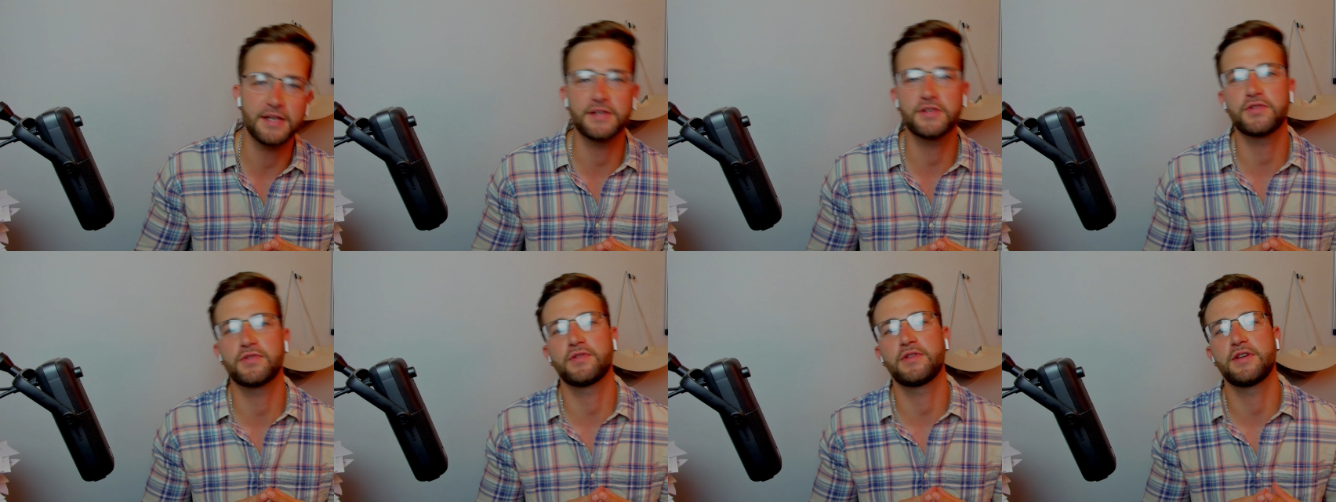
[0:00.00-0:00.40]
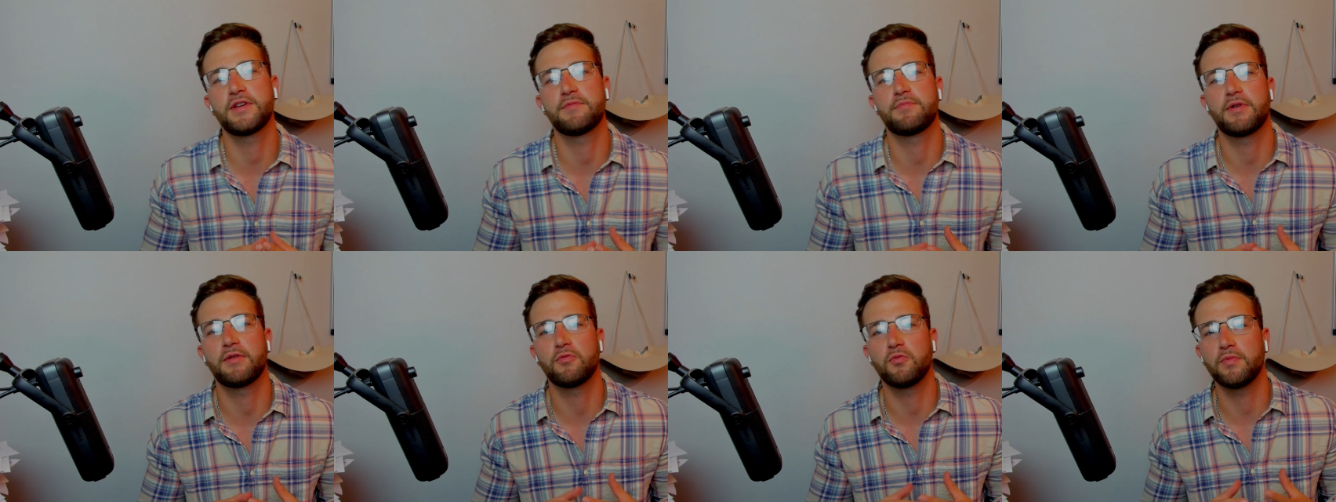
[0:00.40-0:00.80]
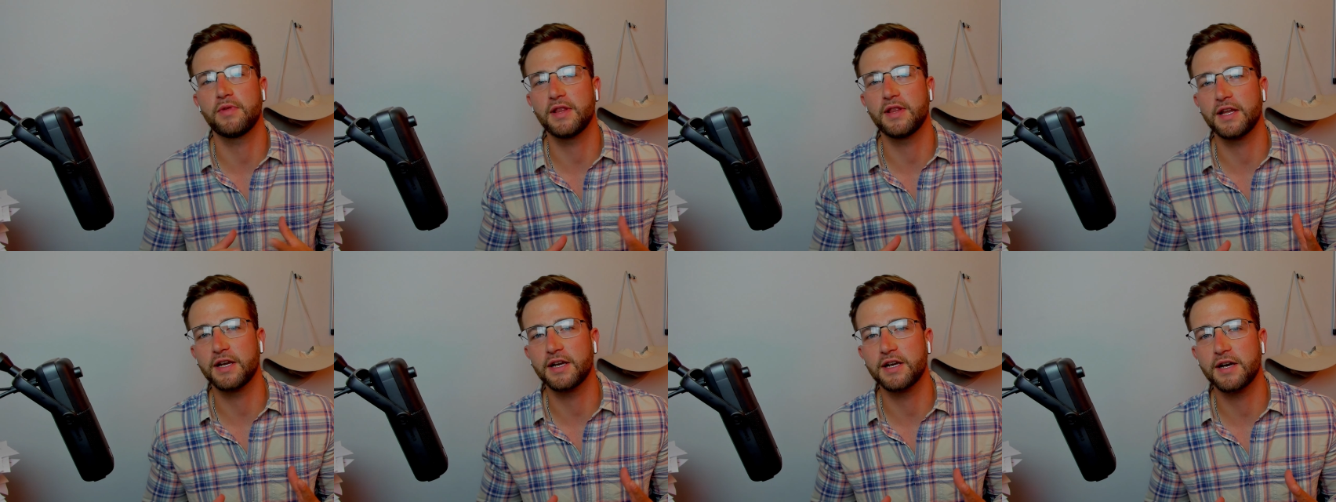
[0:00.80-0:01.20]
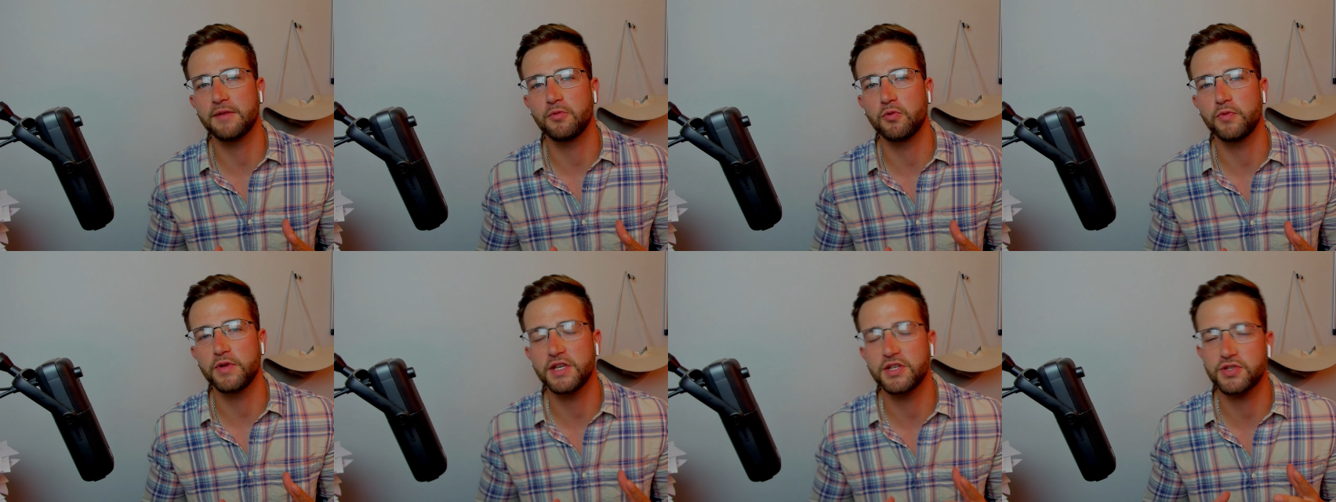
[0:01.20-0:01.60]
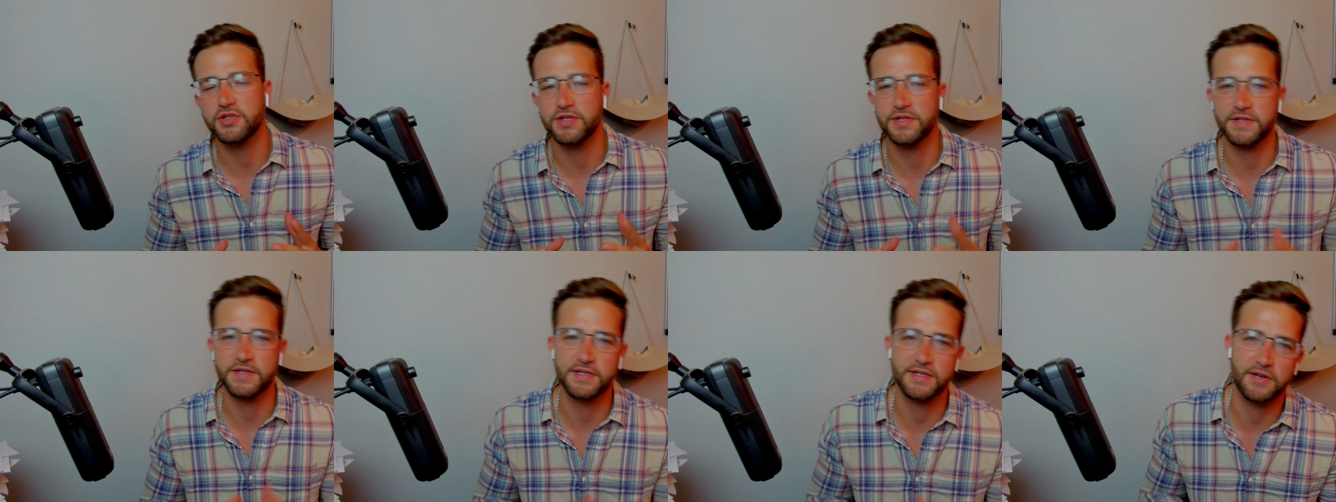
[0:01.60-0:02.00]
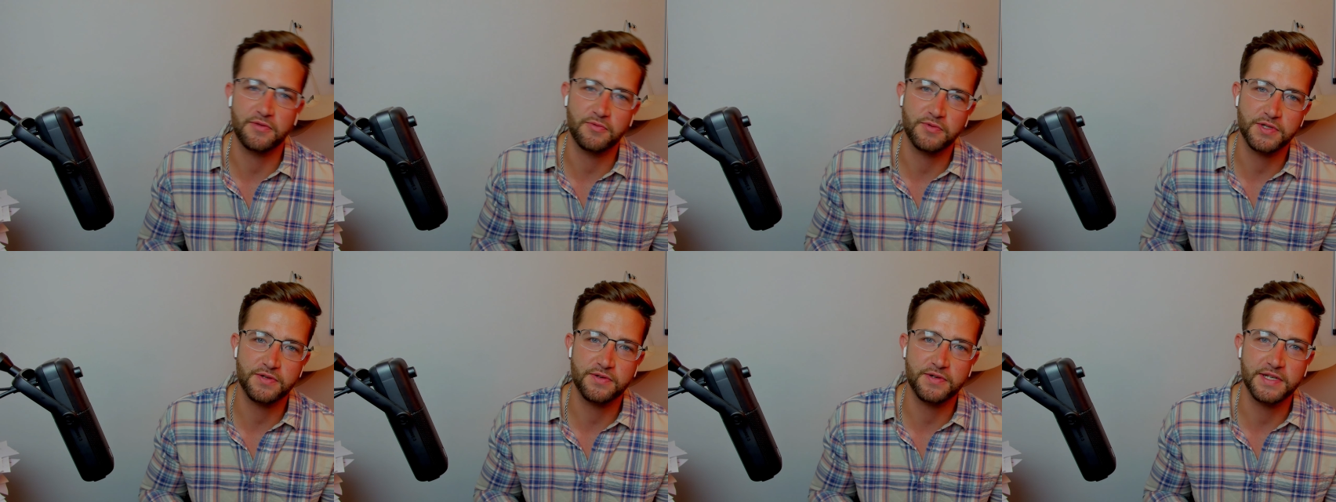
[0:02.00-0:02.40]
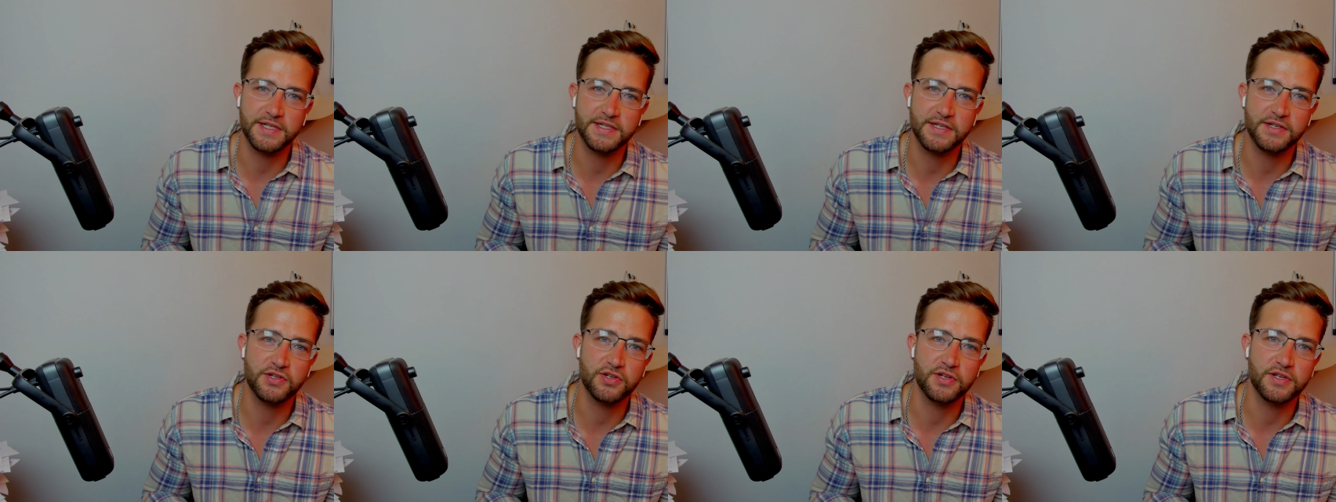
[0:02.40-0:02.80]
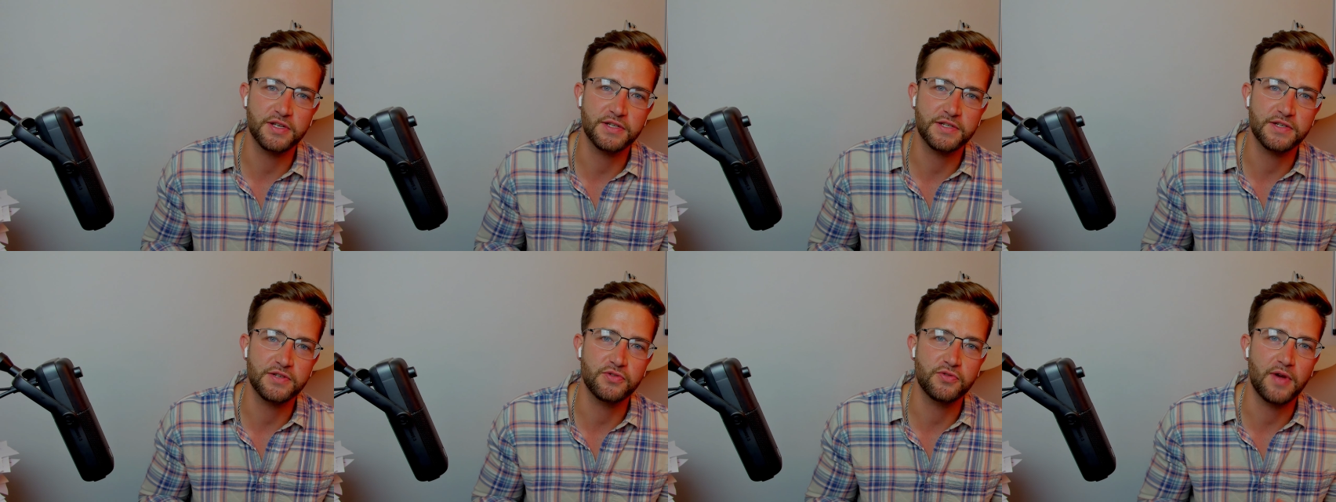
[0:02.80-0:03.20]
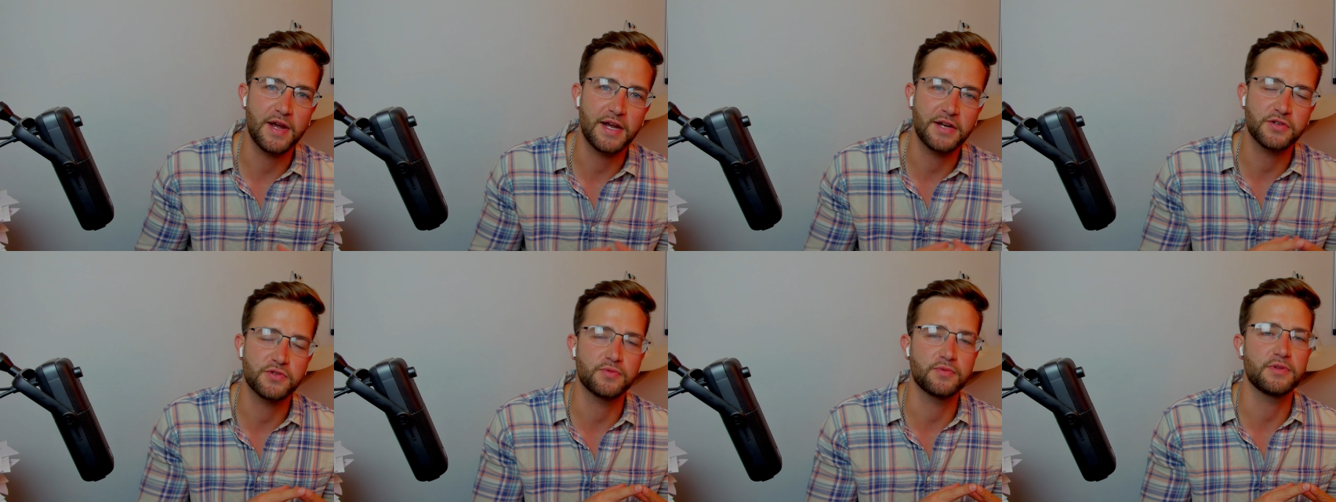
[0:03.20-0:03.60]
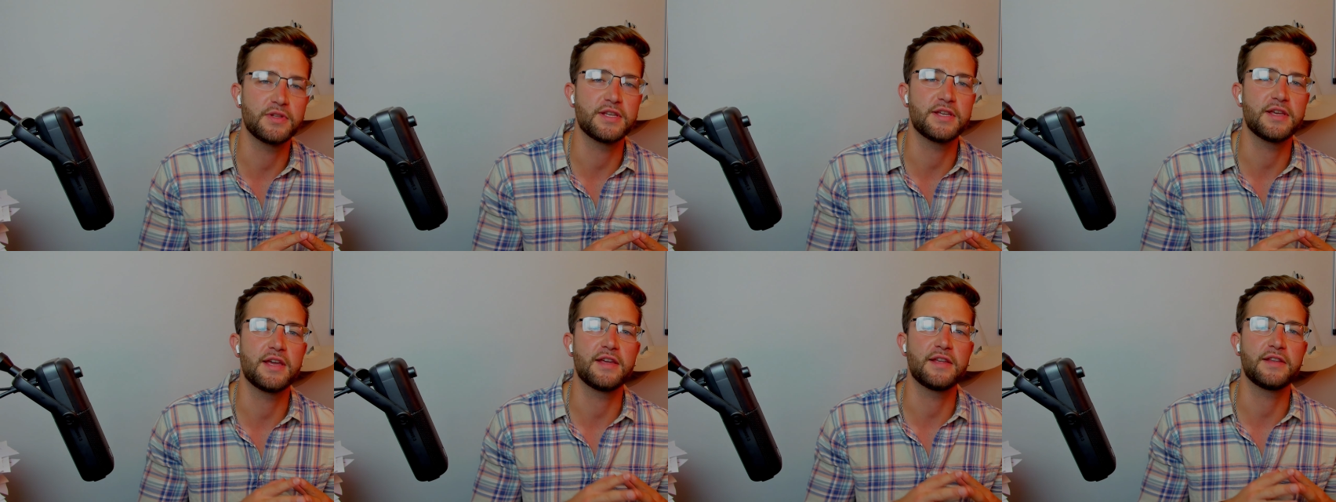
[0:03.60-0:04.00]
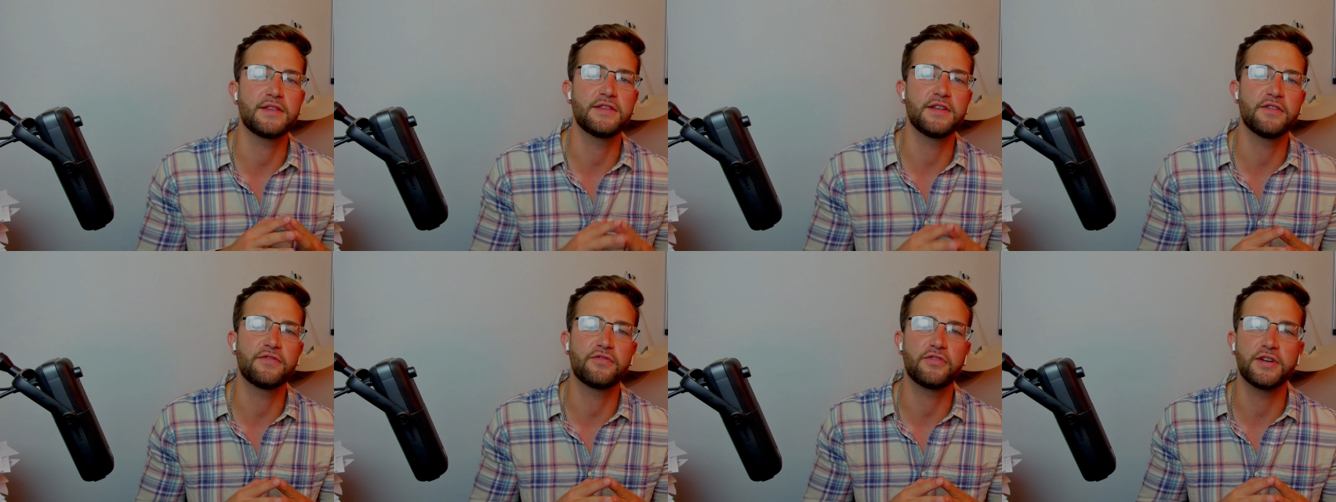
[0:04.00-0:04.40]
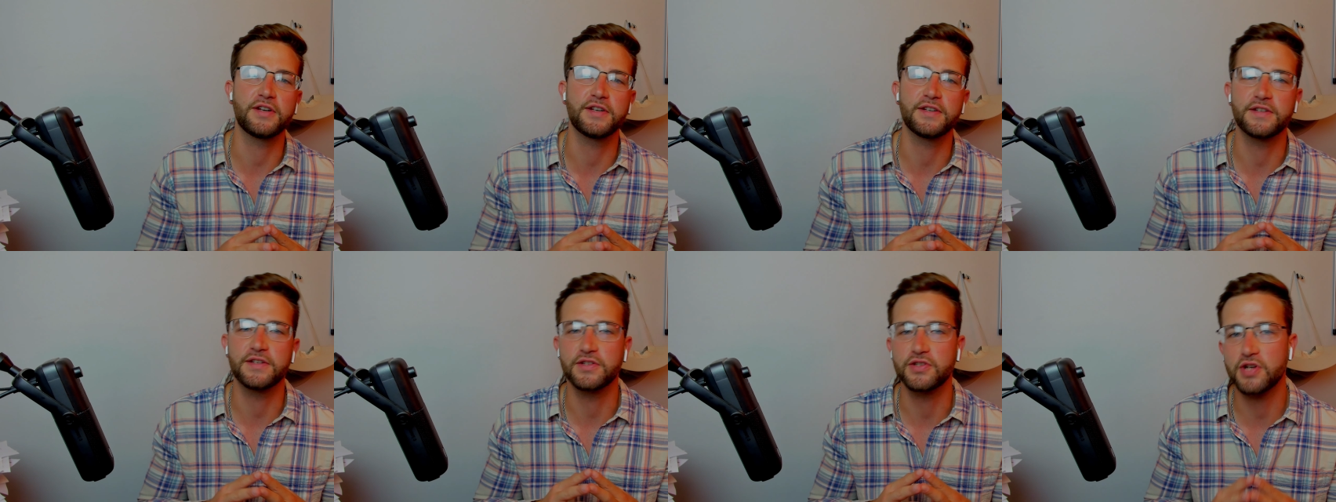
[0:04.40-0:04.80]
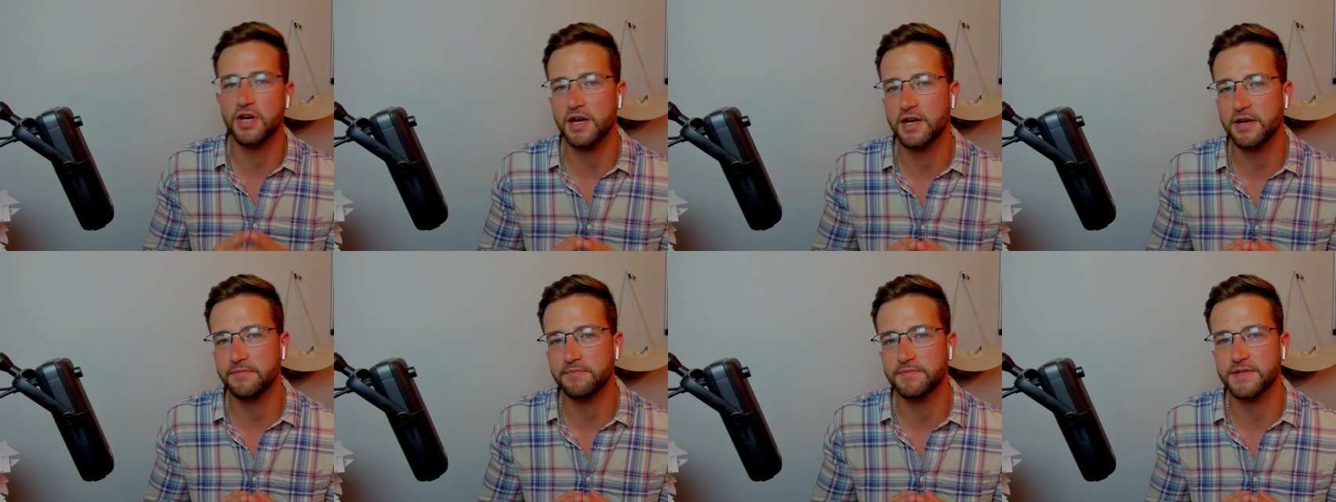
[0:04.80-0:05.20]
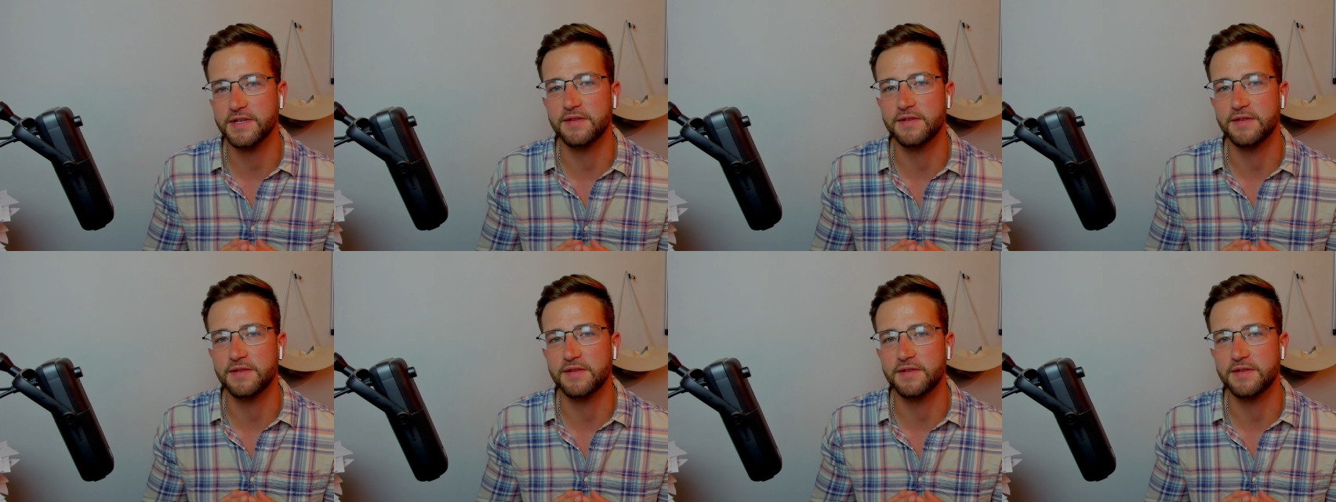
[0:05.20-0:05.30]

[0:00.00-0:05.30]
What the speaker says: actually, probably like a couple weeks, just because I was transitioning to actually a different job.